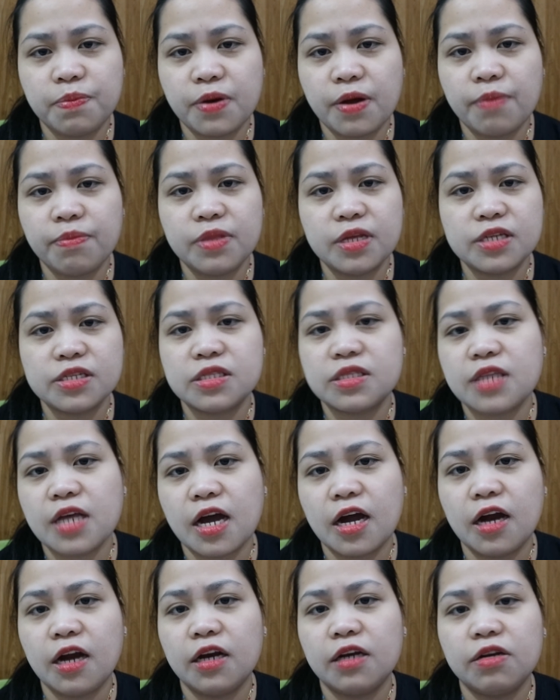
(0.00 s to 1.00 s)
from the
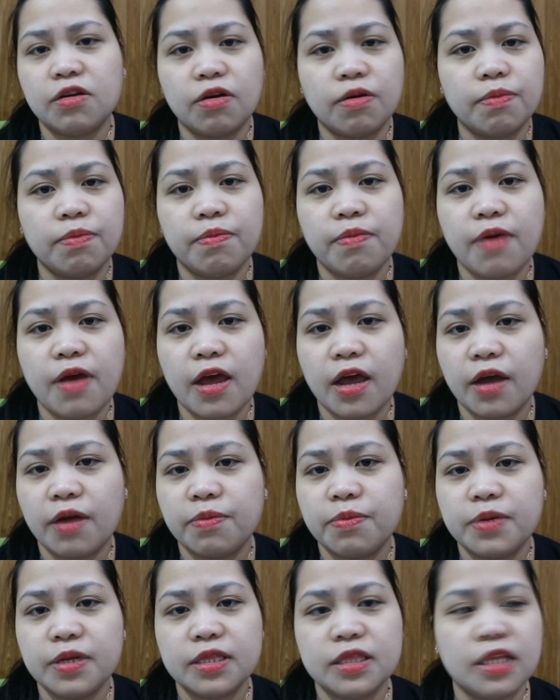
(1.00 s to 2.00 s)
start of
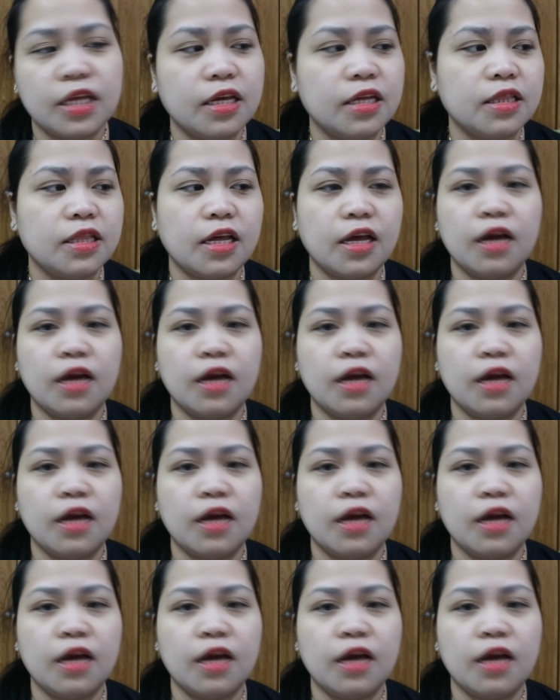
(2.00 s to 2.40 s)
everything.